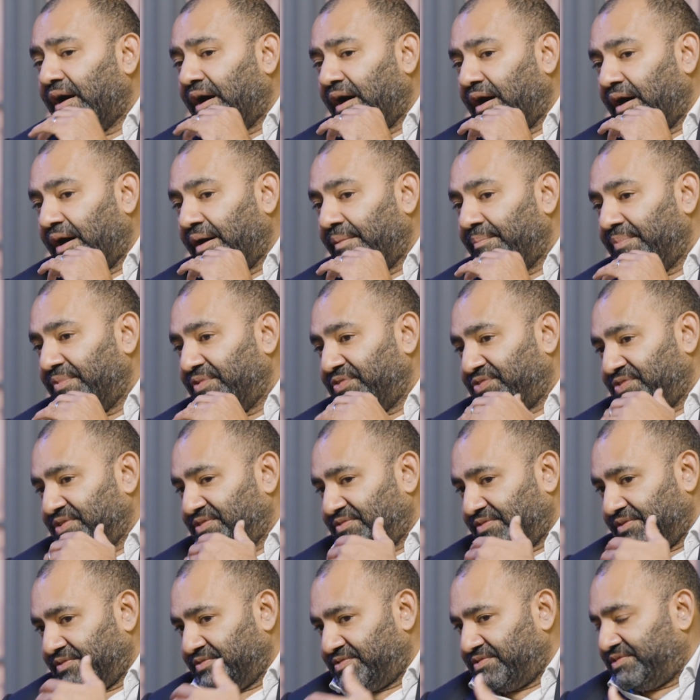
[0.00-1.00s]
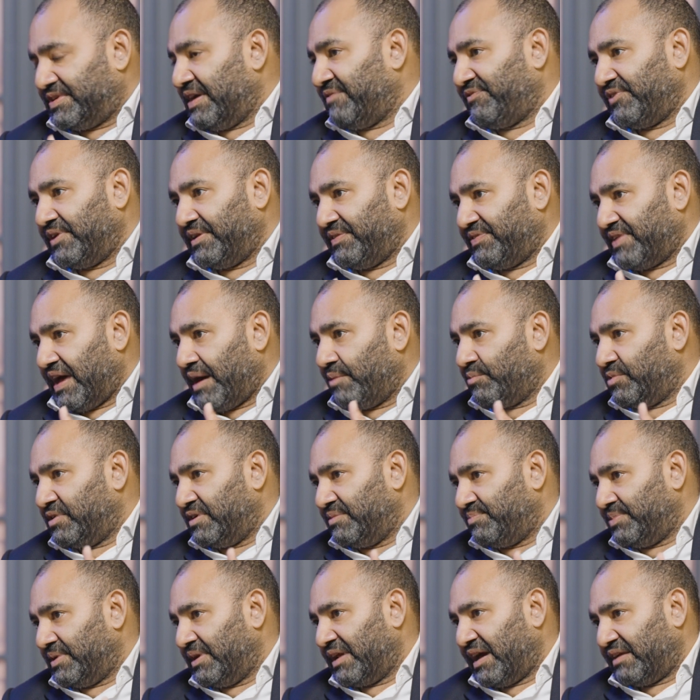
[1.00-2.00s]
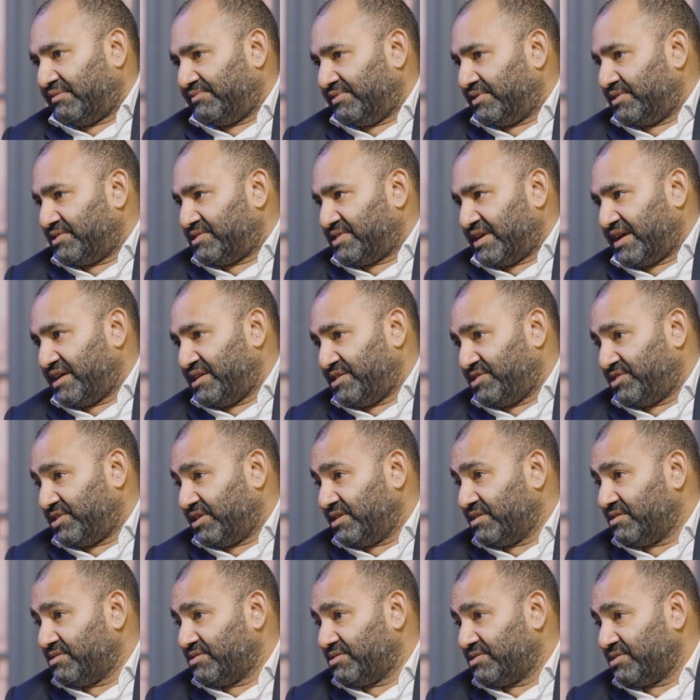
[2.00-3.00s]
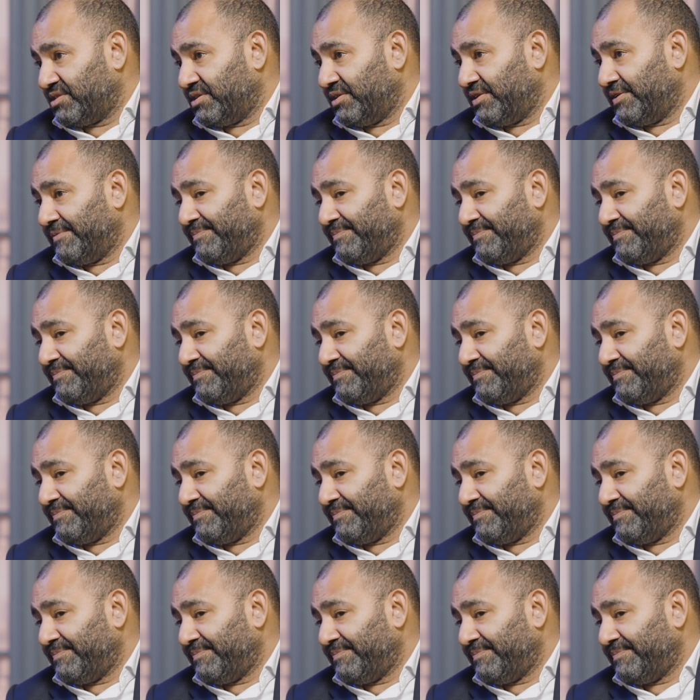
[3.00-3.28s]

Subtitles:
So it's definitely that would have been advantageous.